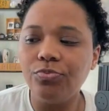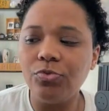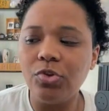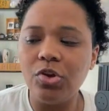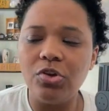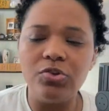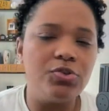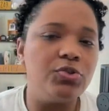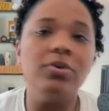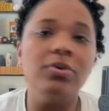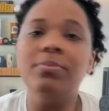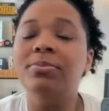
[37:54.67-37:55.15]

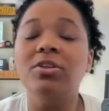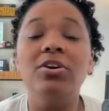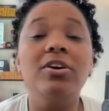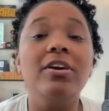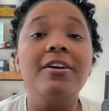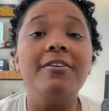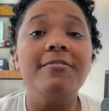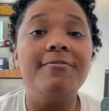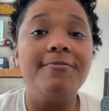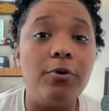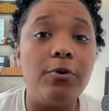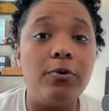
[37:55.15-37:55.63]
So I'm
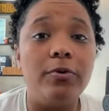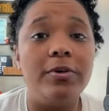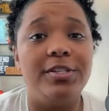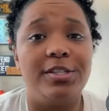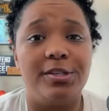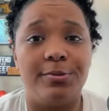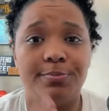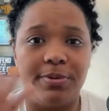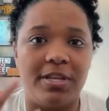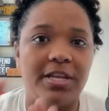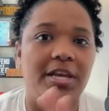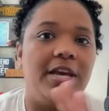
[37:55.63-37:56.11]
looking forward
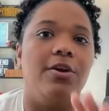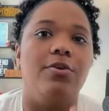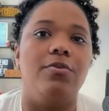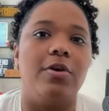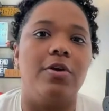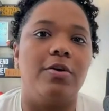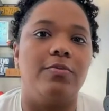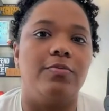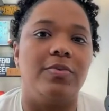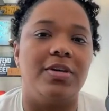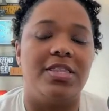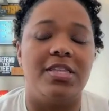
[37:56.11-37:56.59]
to playing
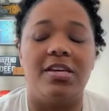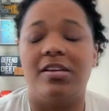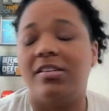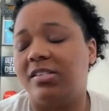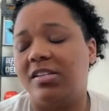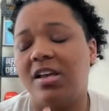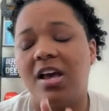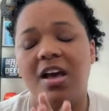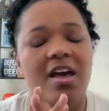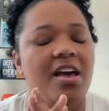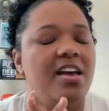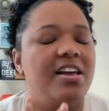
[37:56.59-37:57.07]
around with this.
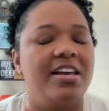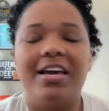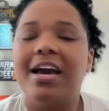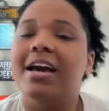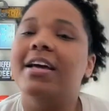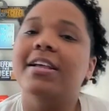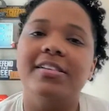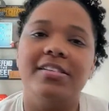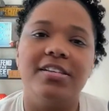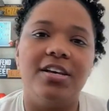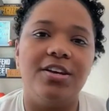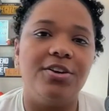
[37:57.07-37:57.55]

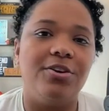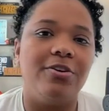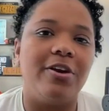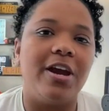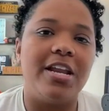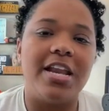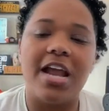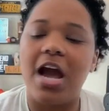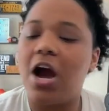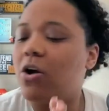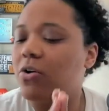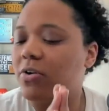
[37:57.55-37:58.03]
Gotta tell you right
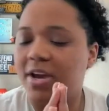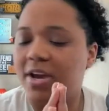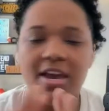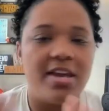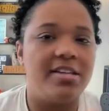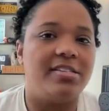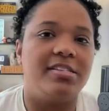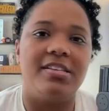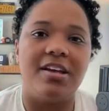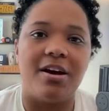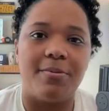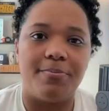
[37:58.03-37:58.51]
now,
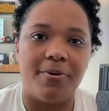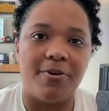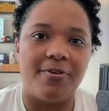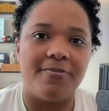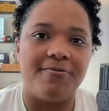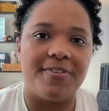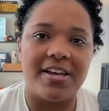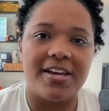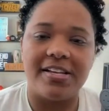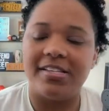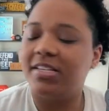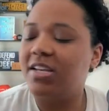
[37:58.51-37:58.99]
it's not
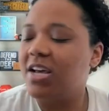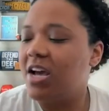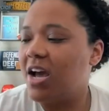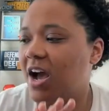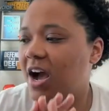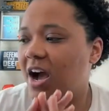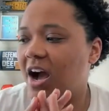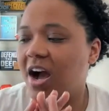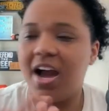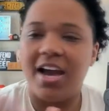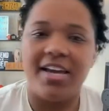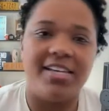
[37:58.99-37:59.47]
perfect.
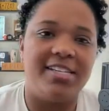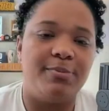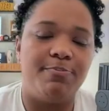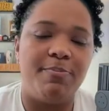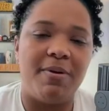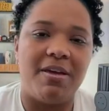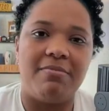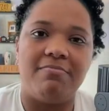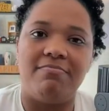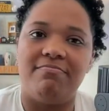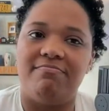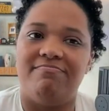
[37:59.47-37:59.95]
I
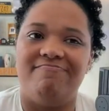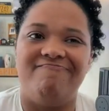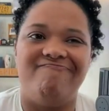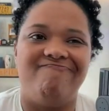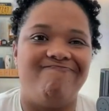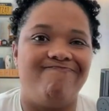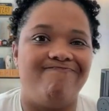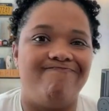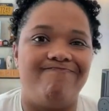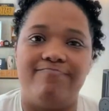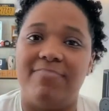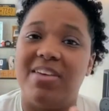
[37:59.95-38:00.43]
spent
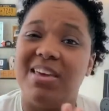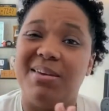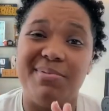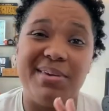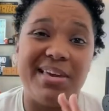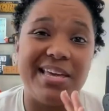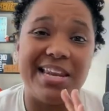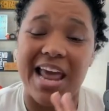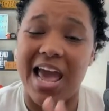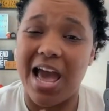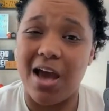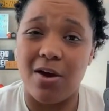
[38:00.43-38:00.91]
maybe
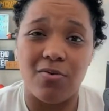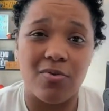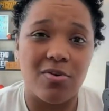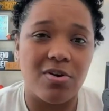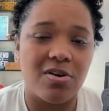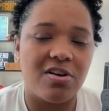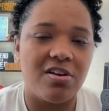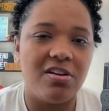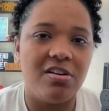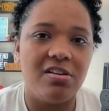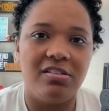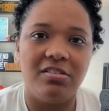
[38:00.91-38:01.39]
an
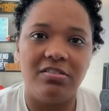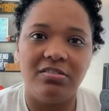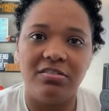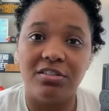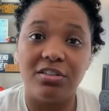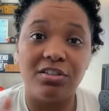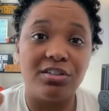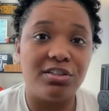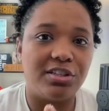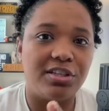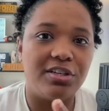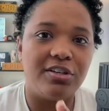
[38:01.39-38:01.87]
hour
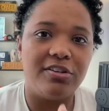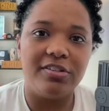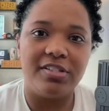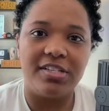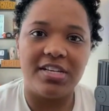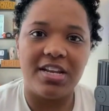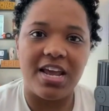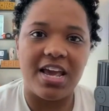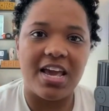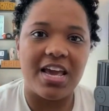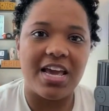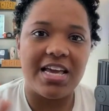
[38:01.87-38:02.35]
earlier
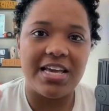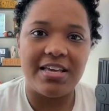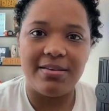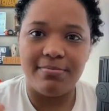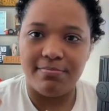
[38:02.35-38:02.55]
today